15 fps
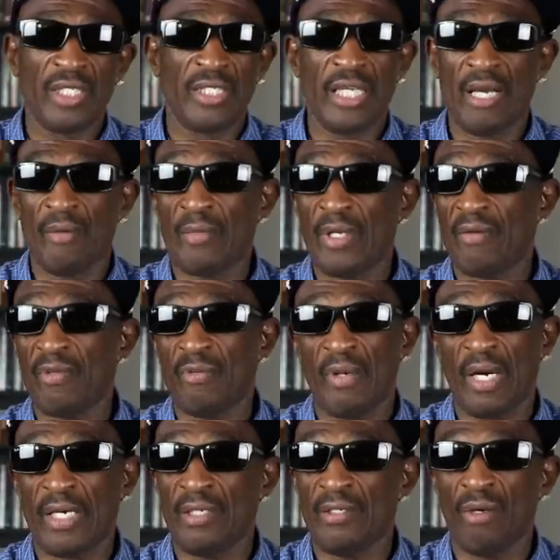damn near
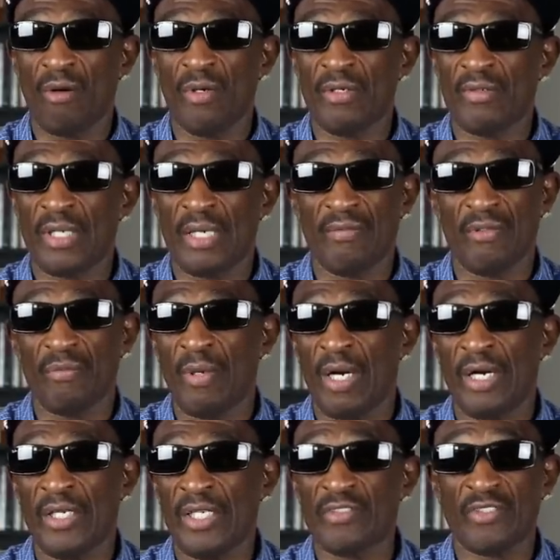everybody know
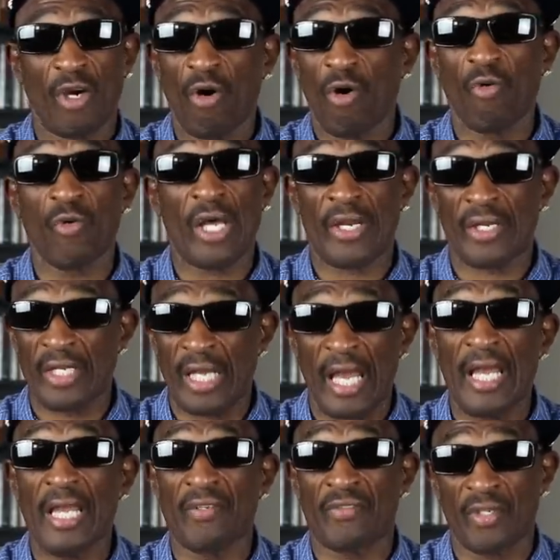everybody. It's a whole lot of
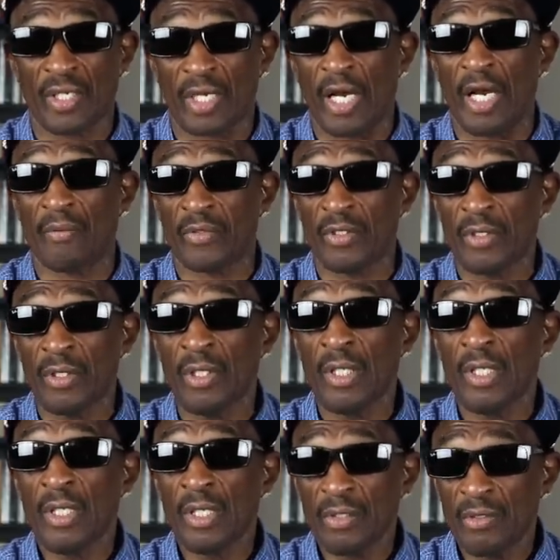gangs in Compton,
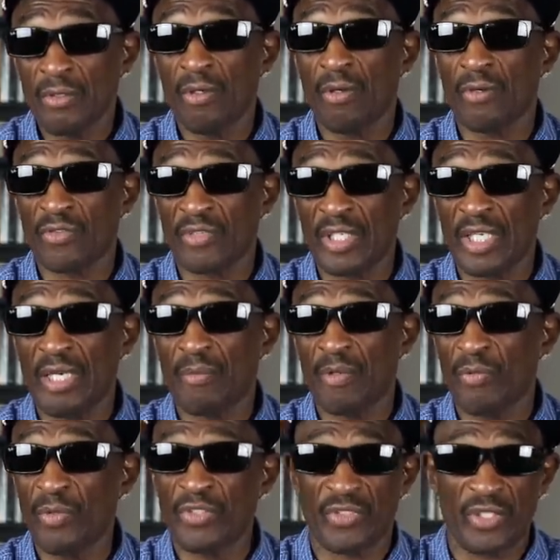you know what I'm saying? But
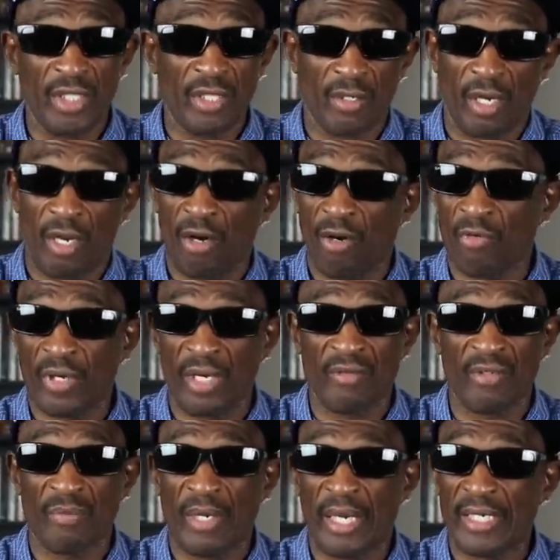we still all,
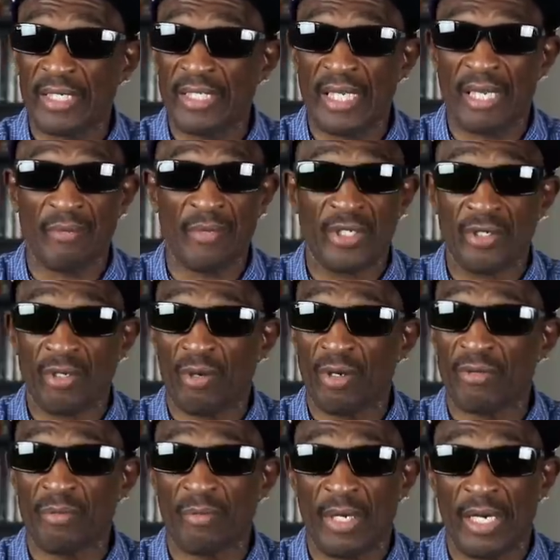everybody damn near know
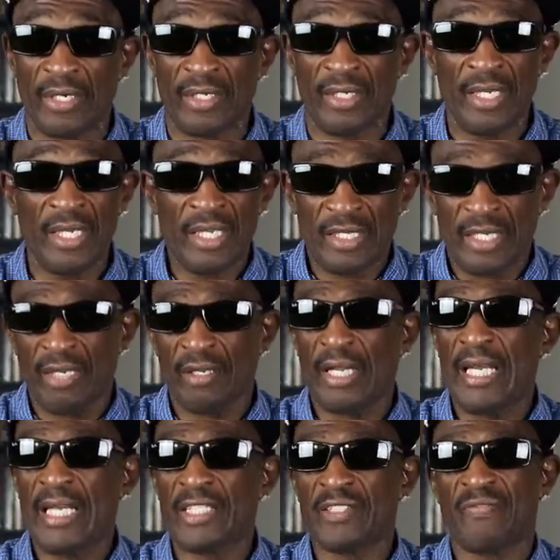everybody. L.A.
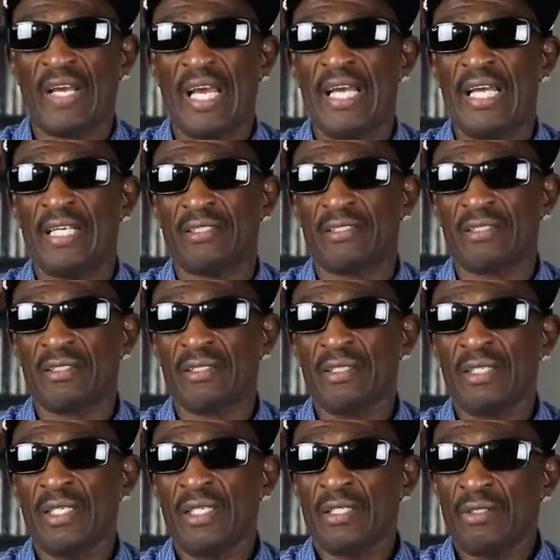is vast.
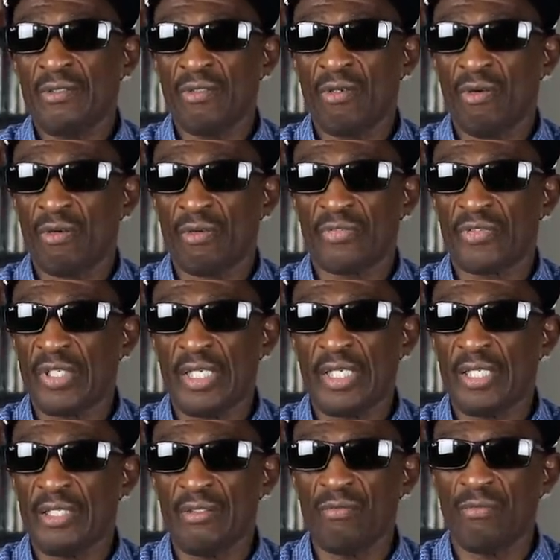You know what I'm
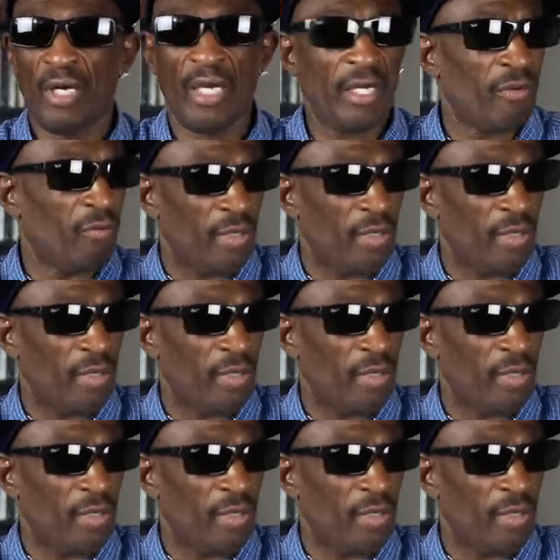saying? You way up